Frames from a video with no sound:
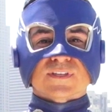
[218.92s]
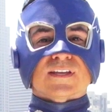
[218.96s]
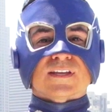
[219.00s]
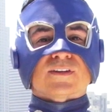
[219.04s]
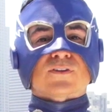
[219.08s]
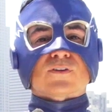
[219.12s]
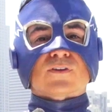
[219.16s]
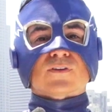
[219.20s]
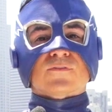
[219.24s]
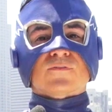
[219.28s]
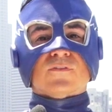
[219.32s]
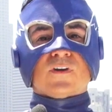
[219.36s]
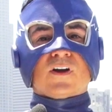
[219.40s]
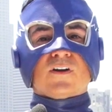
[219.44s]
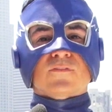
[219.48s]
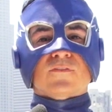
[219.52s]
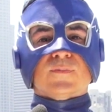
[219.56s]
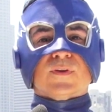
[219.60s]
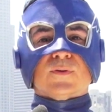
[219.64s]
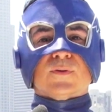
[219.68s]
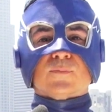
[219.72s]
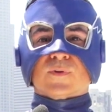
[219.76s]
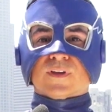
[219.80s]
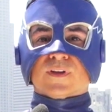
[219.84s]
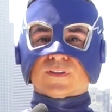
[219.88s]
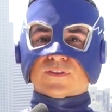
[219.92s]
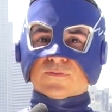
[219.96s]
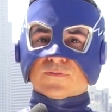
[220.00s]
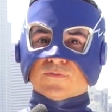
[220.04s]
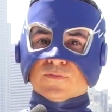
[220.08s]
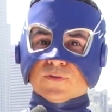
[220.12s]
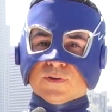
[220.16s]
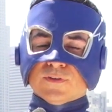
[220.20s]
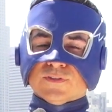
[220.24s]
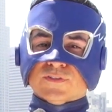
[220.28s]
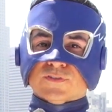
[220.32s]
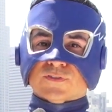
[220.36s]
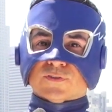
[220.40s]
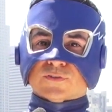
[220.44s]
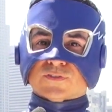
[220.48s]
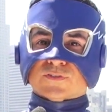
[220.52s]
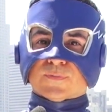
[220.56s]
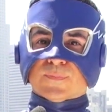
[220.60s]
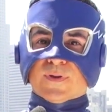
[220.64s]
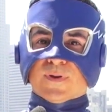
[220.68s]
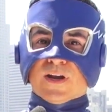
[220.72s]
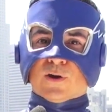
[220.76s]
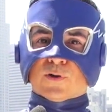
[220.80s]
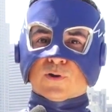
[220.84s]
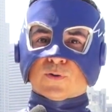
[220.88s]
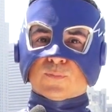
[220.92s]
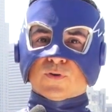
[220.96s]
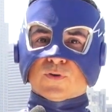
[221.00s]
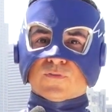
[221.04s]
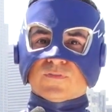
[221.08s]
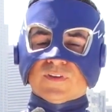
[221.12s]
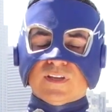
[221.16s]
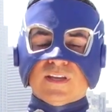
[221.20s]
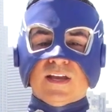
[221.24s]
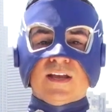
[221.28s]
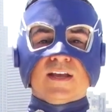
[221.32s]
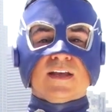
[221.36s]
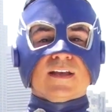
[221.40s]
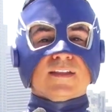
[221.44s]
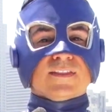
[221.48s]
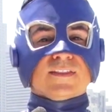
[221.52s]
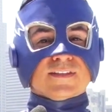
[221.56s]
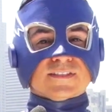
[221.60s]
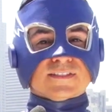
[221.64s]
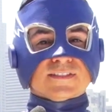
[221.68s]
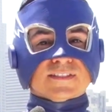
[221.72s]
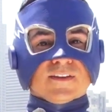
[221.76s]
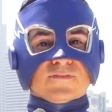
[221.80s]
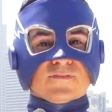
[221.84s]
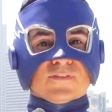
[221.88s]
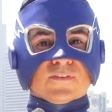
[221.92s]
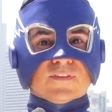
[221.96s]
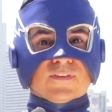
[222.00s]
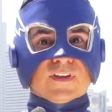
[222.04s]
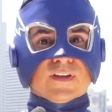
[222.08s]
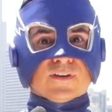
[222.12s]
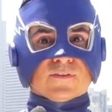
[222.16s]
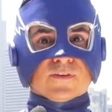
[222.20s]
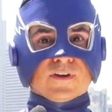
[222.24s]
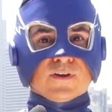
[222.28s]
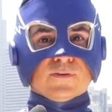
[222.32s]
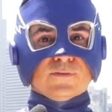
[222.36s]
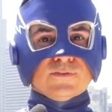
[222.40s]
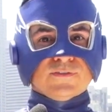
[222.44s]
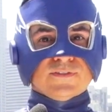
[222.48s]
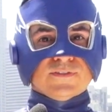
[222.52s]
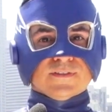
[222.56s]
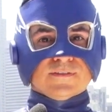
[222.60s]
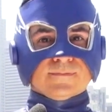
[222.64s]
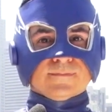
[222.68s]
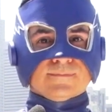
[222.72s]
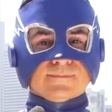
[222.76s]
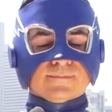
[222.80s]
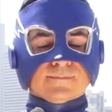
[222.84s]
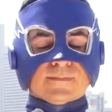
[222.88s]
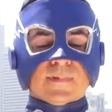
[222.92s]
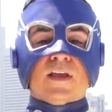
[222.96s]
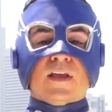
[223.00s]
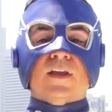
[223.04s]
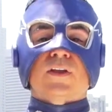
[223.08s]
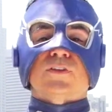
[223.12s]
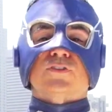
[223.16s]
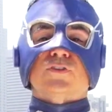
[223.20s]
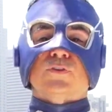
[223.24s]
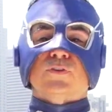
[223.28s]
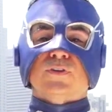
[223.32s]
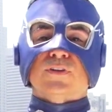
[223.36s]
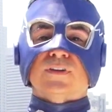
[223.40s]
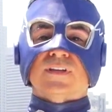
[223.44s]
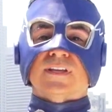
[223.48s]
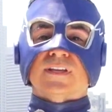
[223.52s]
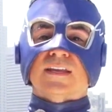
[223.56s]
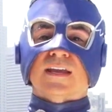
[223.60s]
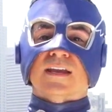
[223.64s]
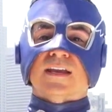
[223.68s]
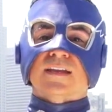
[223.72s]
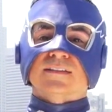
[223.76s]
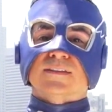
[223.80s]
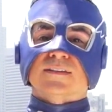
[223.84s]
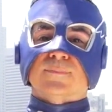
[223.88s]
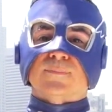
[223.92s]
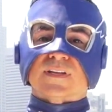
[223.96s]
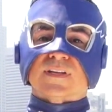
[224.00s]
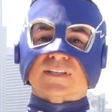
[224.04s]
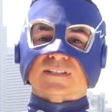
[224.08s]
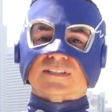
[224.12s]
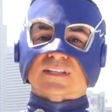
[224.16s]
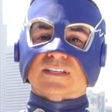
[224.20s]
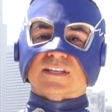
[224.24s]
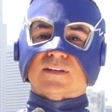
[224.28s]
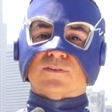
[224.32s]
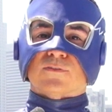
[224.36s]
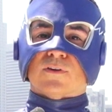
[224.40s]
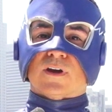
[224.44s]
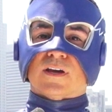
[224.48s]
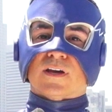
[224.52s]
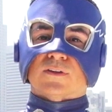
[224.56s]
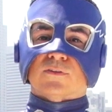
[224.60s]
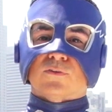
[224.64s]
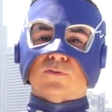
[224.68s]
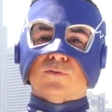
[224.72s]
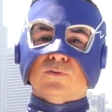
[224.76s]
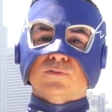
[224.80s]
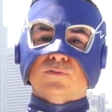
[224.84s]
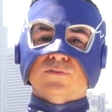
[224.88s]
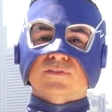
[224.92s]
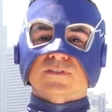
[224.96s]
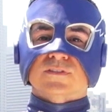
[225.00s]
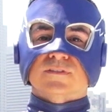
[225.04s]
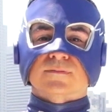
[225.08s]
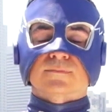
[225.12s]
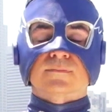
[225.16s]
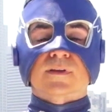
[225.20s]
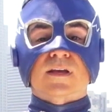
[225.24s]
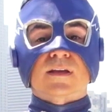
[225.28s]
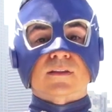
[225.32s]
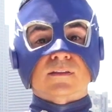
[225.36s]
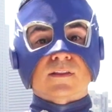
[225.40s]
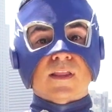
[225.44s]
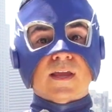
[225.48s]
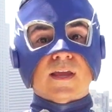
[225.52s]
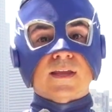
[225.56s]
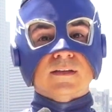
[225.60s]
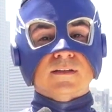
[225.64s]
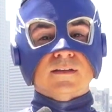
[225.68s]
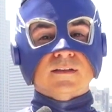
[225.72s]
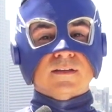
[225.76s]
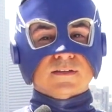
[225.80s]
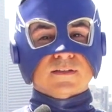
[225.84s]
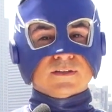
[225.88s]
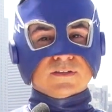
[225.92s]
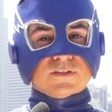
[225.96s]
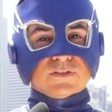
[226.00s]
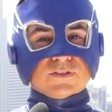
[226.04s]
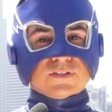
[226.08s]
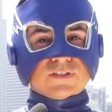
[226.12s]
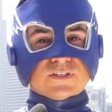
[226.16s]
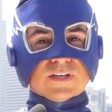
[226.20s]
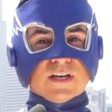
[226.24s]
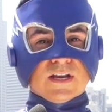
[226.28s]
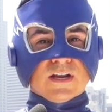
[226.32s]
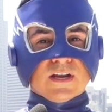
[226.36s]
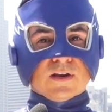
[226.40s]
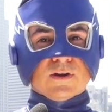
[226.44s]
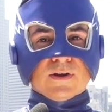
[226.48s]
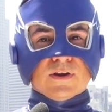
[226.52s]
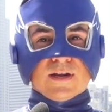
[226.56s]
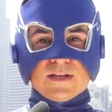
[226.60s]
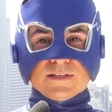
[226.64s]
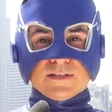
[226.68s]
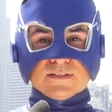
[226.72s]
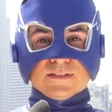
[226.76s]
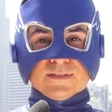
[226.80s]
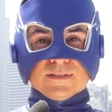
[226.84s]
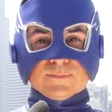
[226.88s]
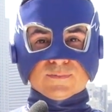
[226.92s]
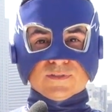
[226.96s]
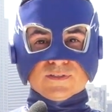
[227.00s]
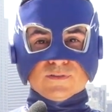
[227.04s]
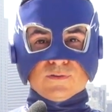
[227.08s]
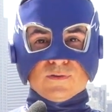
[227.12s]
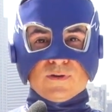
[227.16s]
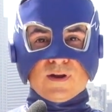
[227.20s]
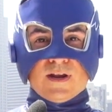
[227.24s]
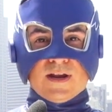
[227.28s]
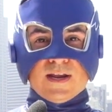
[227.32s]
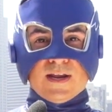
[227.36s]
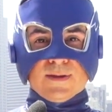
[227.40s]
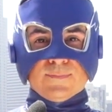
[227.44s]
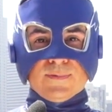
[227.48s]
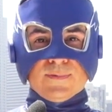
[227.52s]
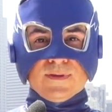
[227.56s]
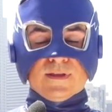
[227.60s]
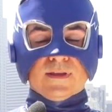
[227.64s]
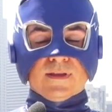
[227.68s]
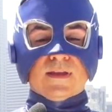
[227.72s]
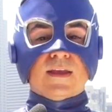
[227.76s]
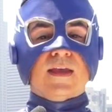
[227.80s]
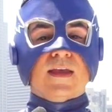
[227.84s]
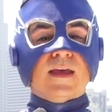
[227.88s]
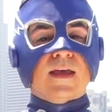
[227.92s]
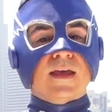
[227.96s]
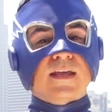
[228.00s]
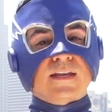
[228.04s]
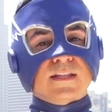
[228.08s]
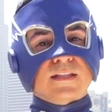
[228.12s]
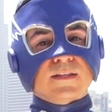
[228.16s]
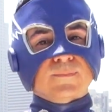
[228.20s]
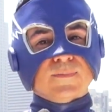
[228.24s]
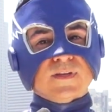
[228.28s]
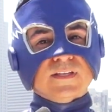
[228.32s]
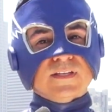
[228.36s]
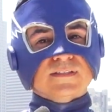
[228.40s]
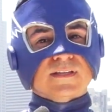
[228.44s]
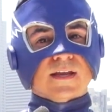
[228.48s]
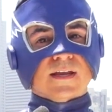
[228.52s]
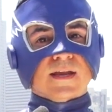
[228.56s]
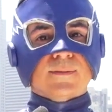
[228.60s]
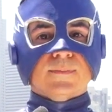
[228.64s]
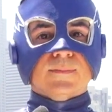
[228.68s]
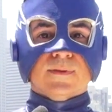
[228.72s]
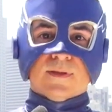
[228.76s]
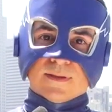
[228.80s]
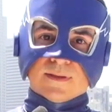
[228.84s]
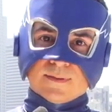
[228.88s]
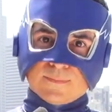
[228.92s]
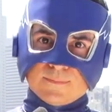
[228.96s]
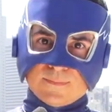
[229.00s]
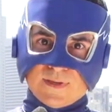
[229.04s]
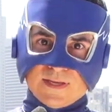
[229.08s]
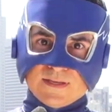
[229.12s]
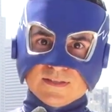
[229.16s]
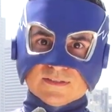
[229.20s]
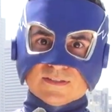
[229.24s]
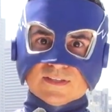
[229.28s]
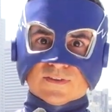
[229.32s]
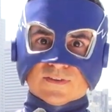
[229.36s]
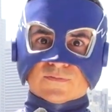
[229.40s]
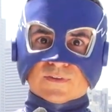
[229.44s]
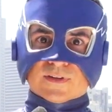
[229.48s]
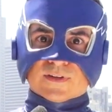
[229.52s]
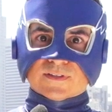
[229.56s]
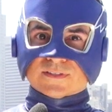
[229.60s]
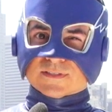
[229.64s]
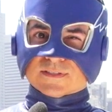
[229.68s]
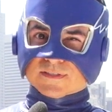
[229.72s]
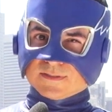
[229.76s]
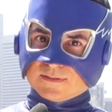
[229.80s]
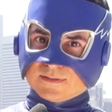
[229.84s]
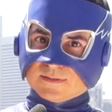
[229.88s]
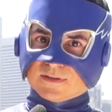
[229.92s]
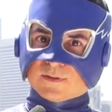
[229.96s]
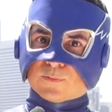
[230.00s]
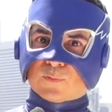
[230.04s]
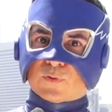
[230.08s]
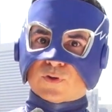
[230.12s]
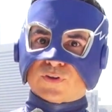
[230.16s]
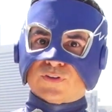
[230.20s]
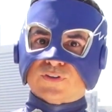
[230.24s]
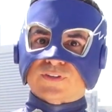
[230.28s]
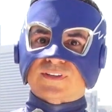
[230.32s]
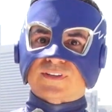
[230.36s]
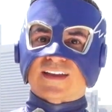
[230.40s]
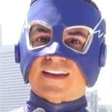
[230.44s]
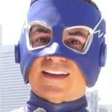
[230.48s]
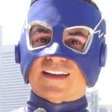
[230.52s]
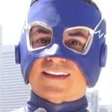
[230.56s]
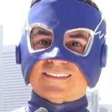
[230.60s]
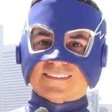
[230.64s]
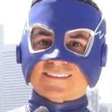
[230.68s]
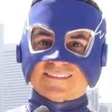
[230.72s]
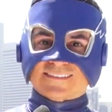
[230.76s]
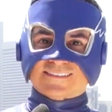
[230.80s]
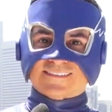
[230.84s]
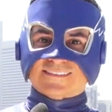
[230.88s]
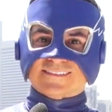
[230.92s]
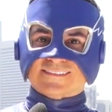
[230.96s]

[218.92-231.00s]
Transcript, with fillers: and her involvement with the first Surge of Power movie, The Stuff of Heroes. Tune in again to Big City Chronicles. Like, share, and subscribe. And in the meantime, make a difference where you can.